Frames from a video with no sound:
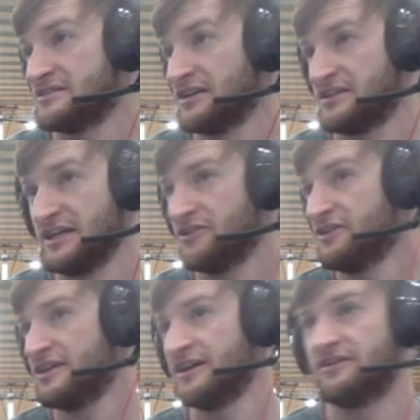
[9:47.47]
It's like a tinker on
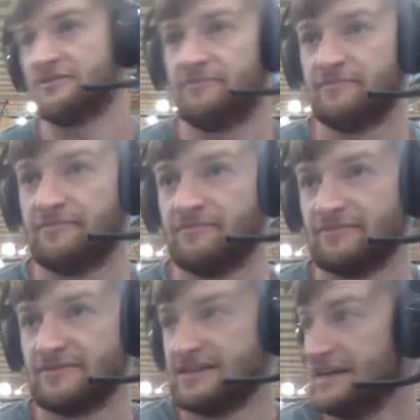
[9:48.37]
your land.
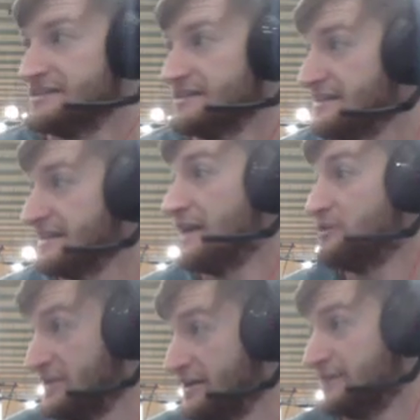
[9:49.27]
Get it out
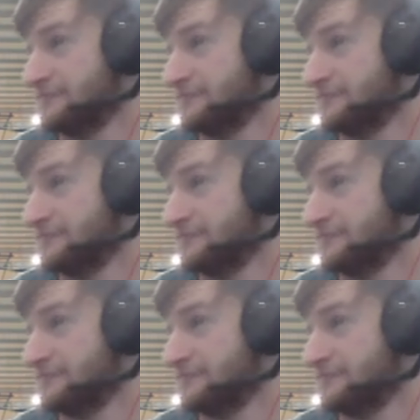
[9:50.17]
of there.